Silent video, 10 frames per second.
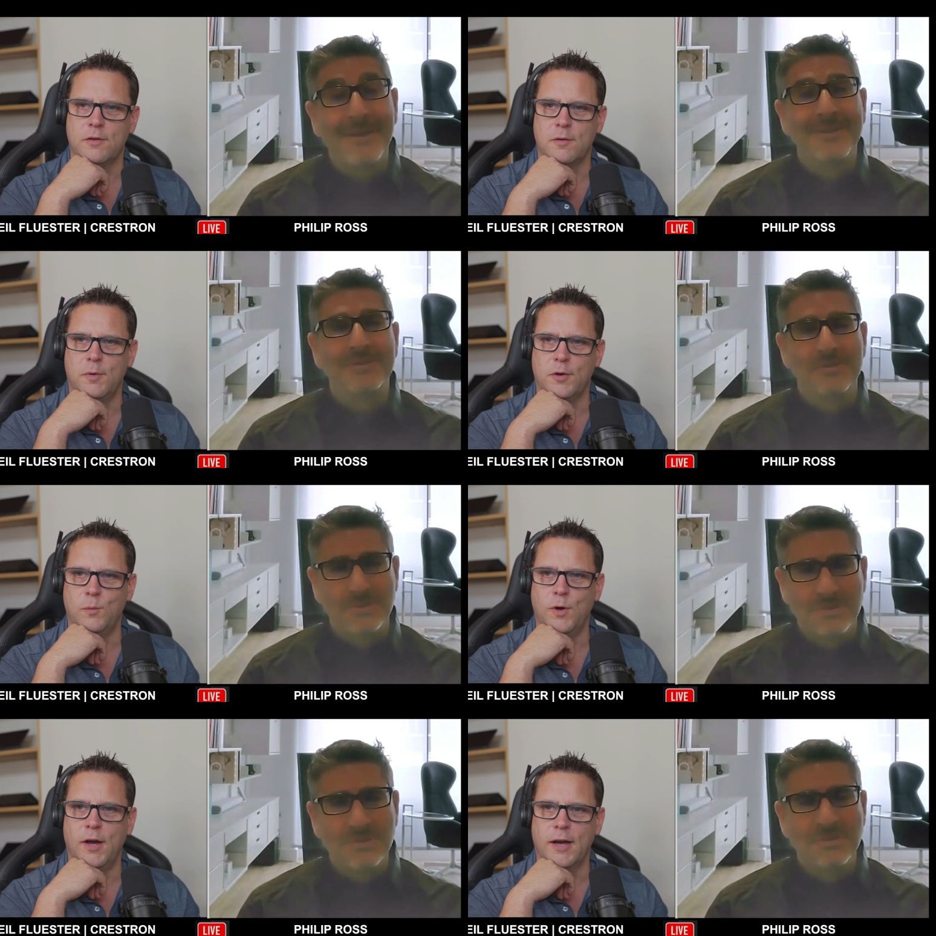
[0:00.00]
Speaker 1: at
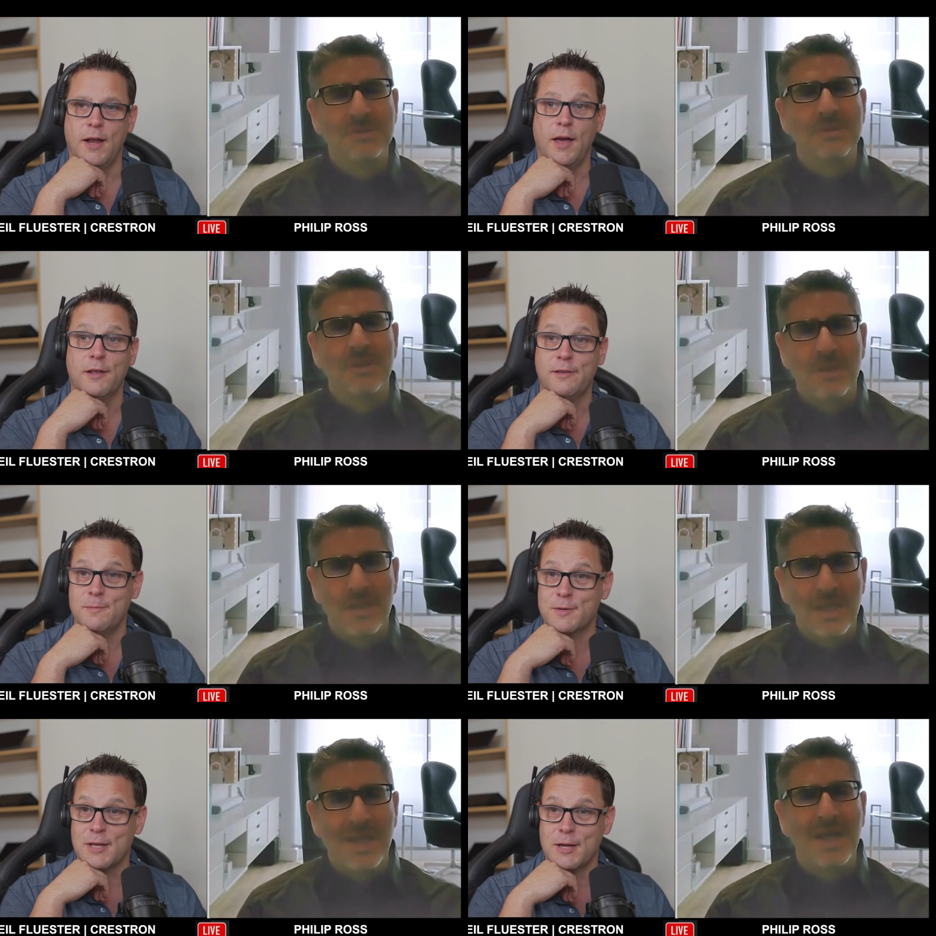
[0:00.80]
Modern Work, and I asked
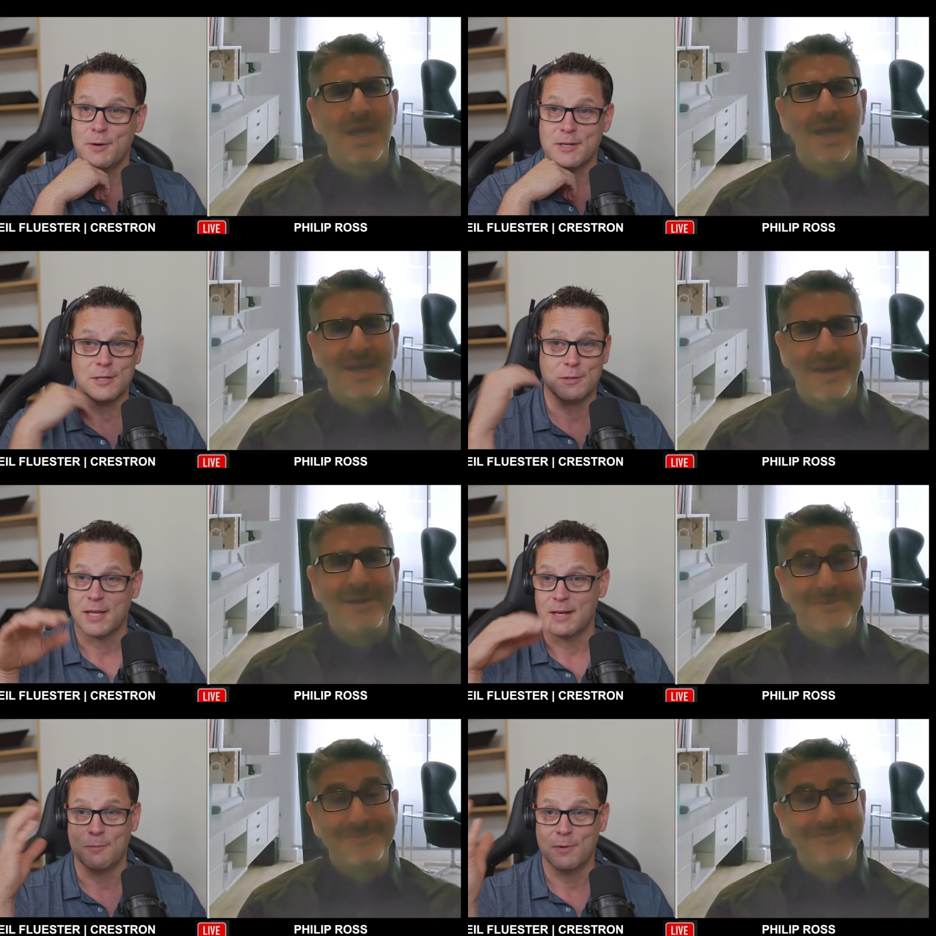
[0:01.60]
him the same question because,
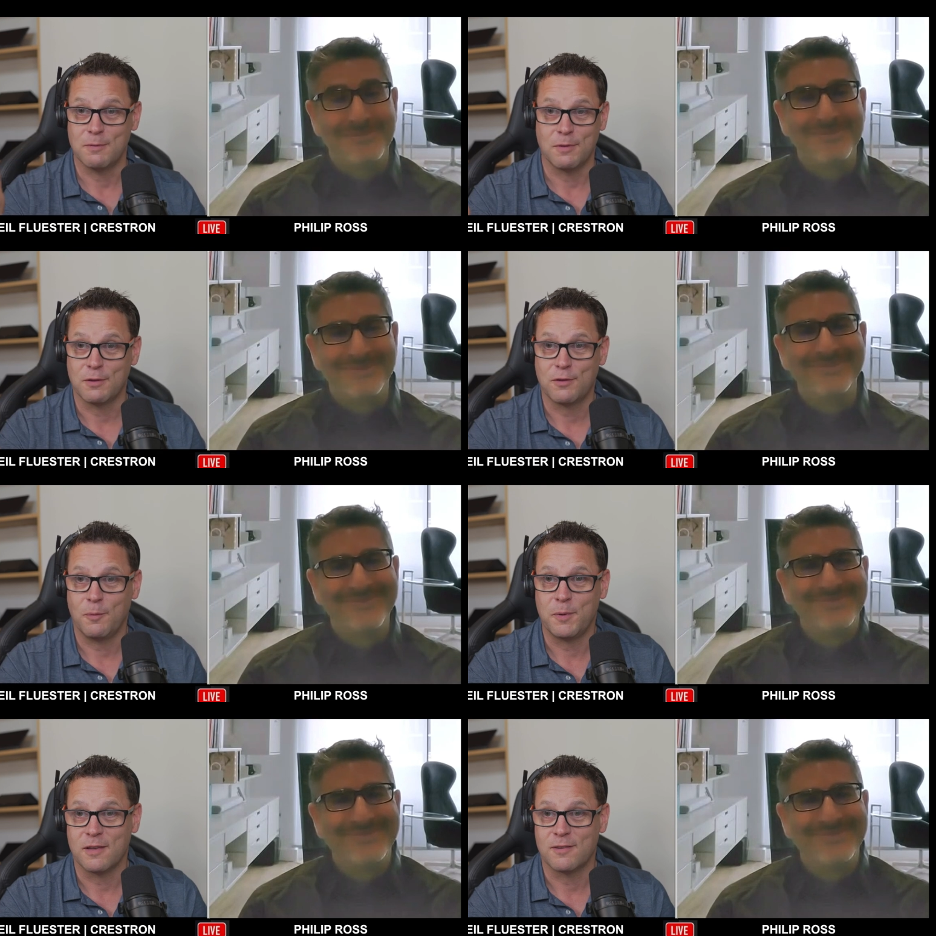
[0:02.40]
again, w the
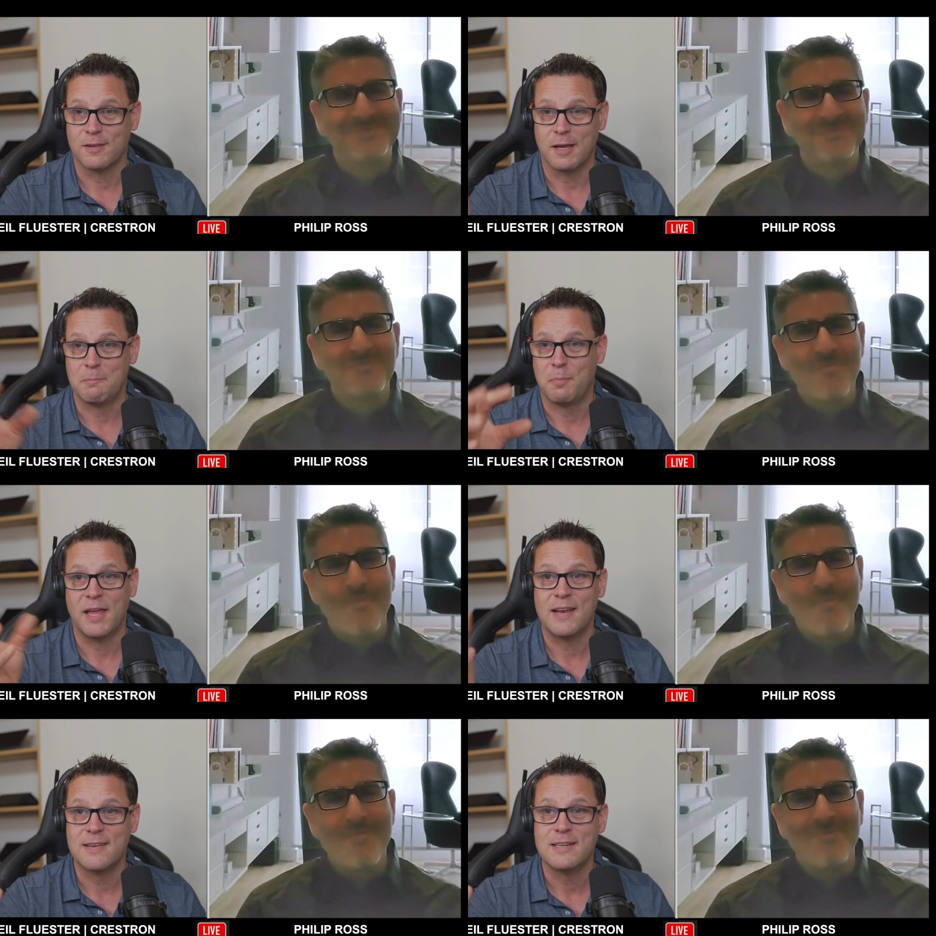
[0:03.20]
topics uh,
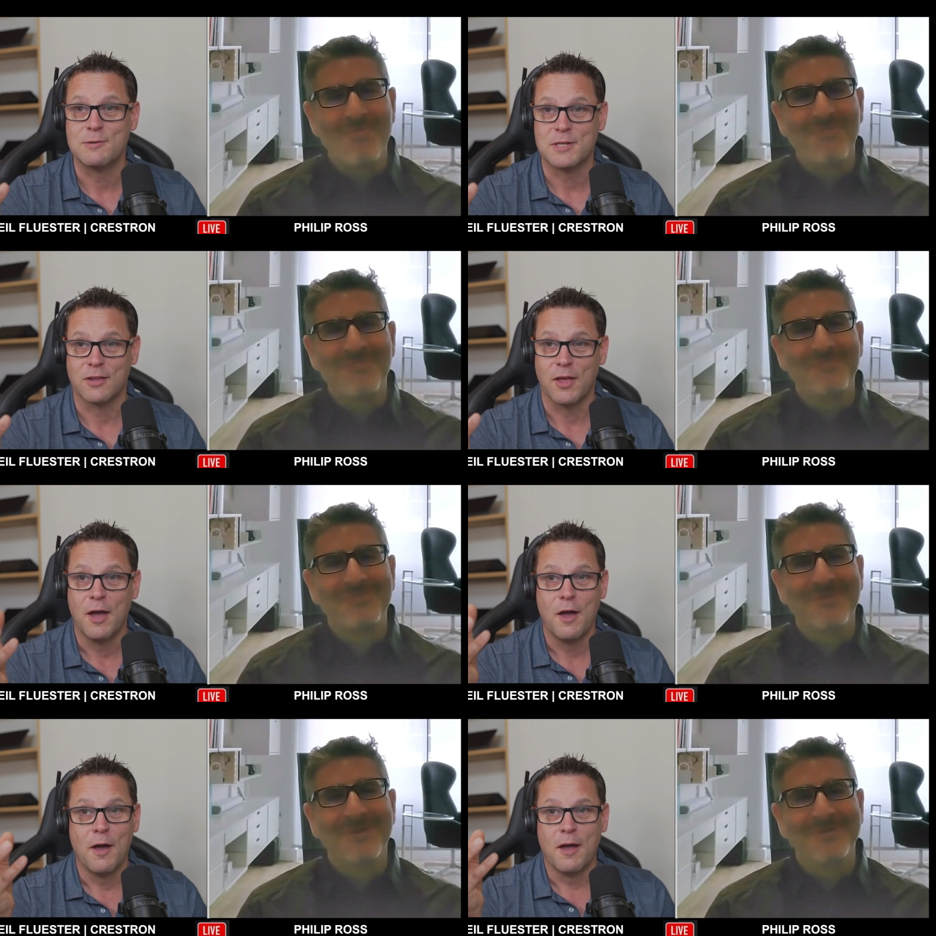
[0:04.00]
blend into each other.
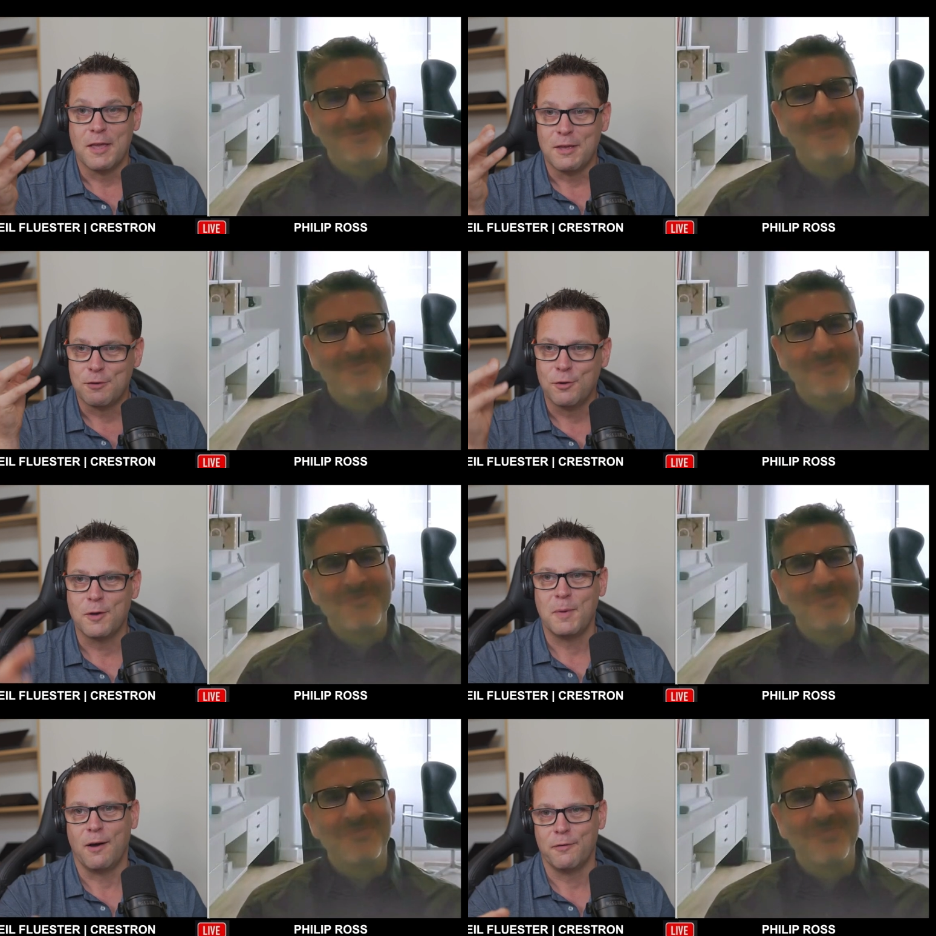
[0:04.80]
You
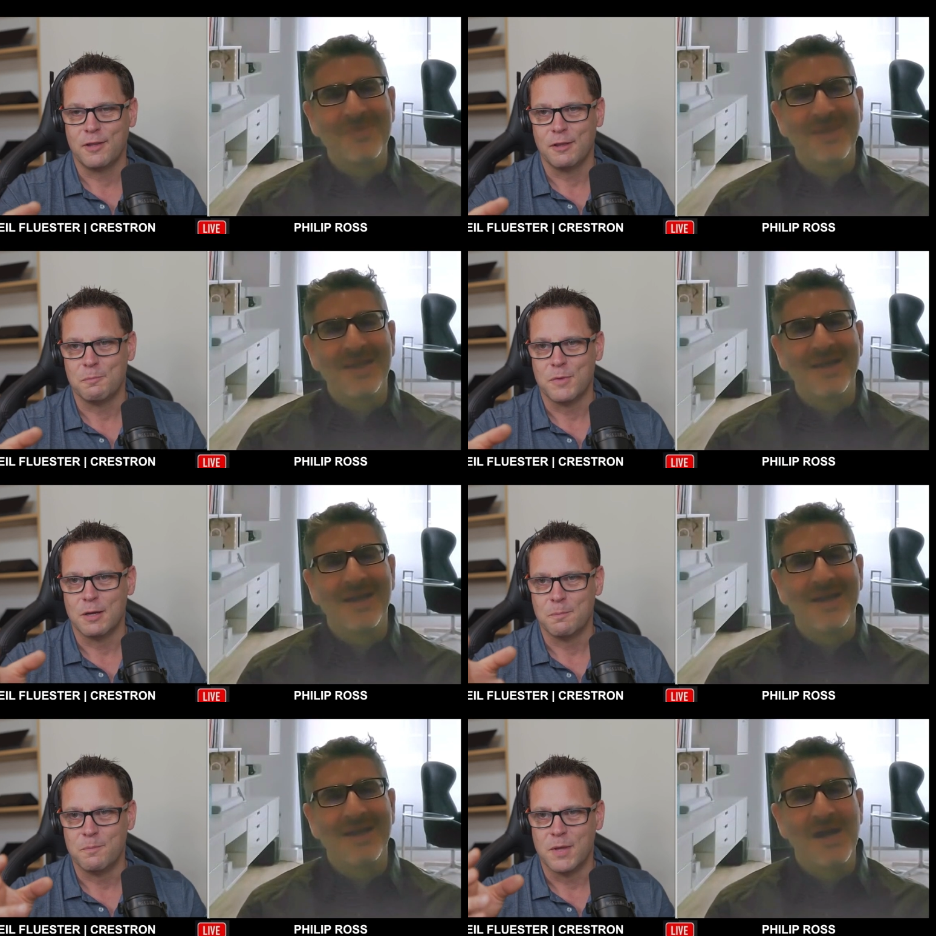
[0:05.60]
talk about, obviously, the,
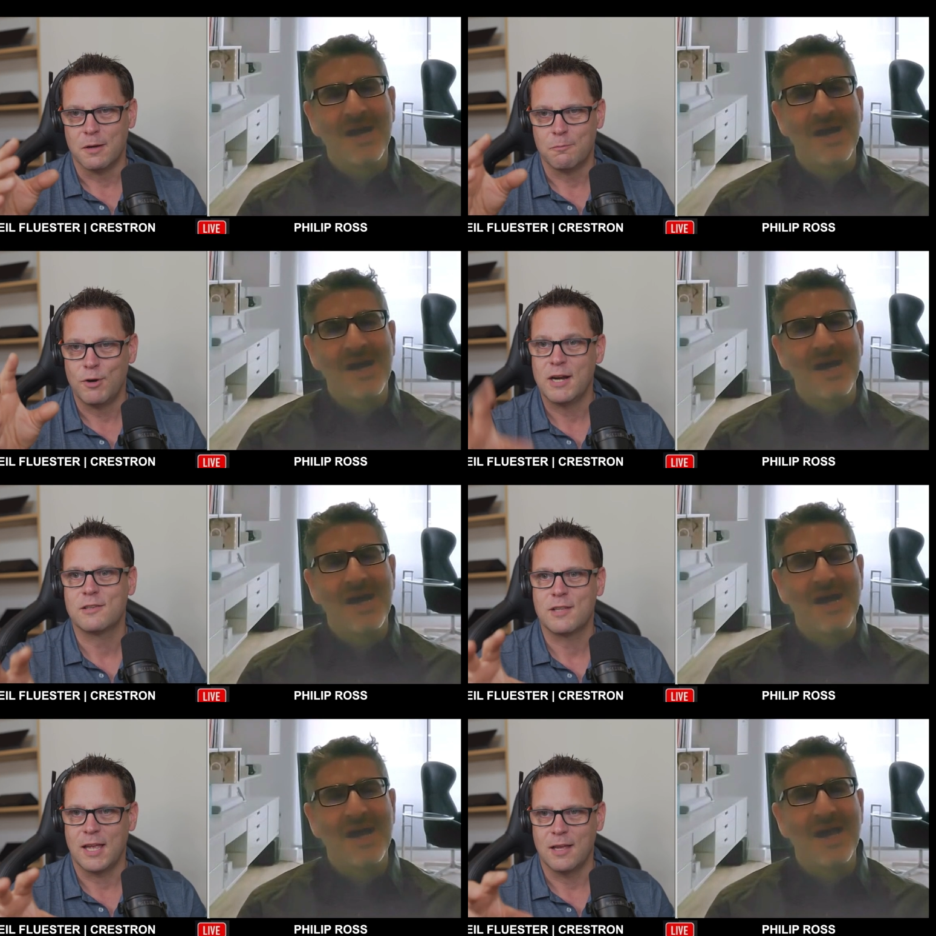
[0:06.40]
the, the real
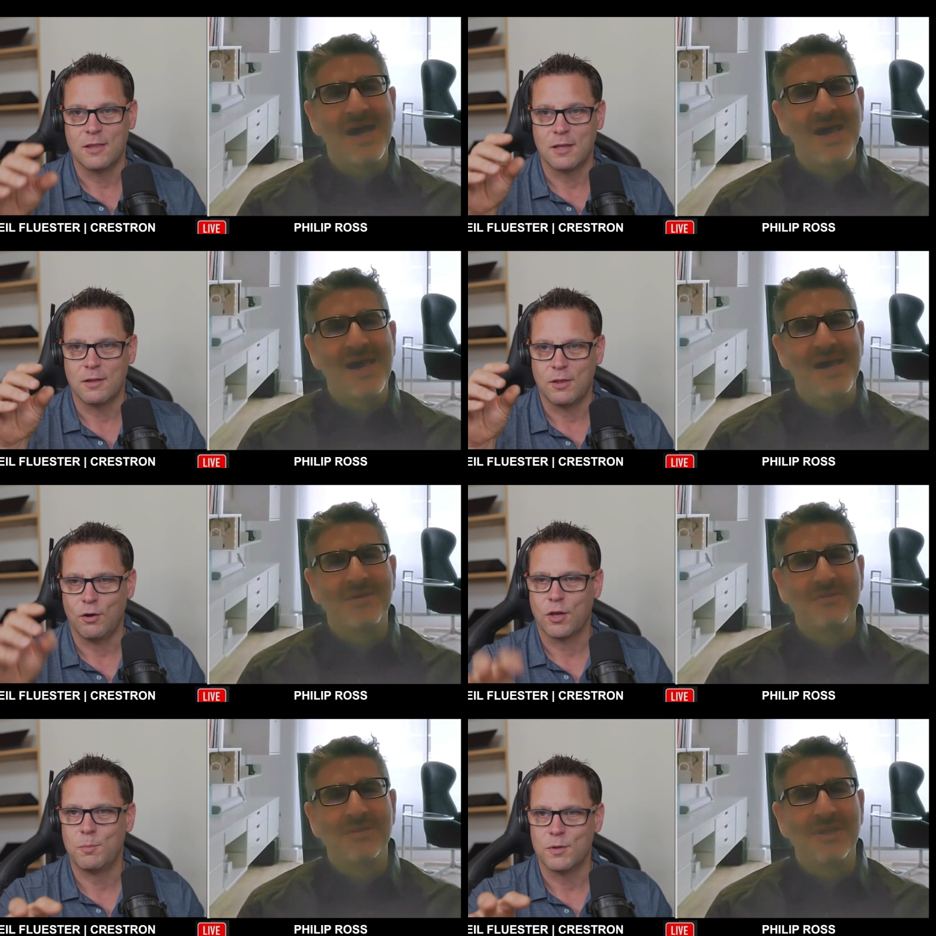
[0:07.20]
estate and the, the
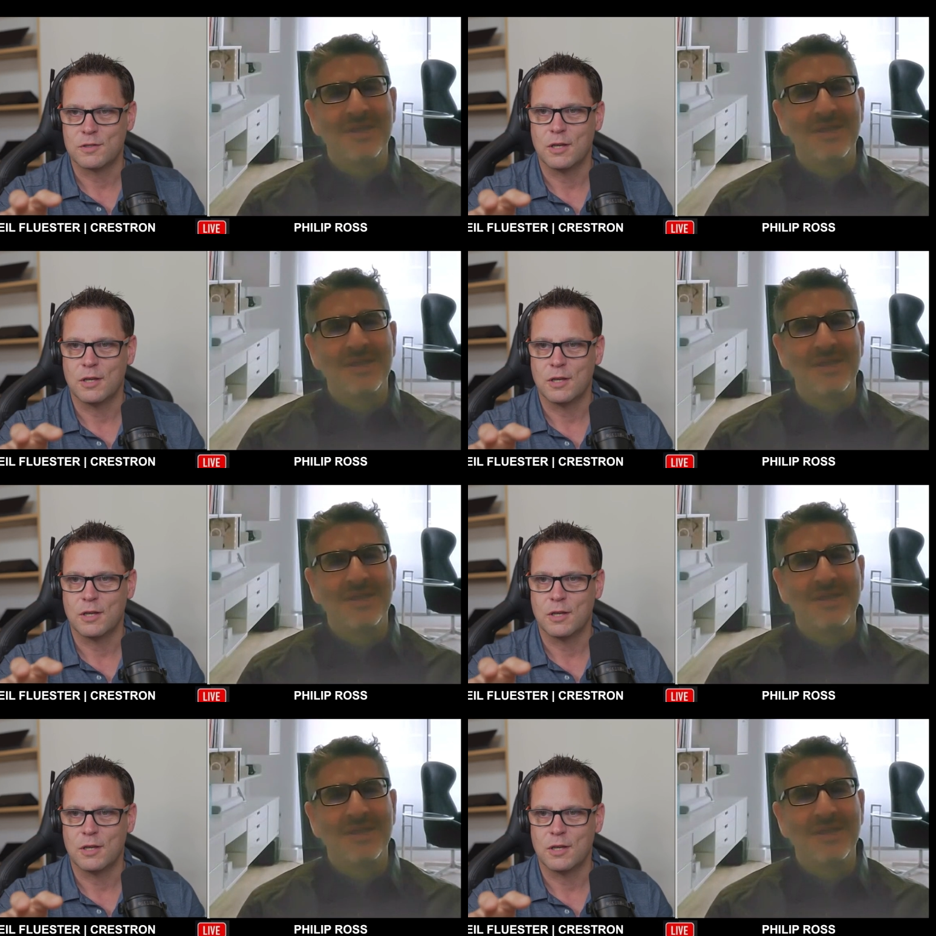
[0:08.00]
occupancy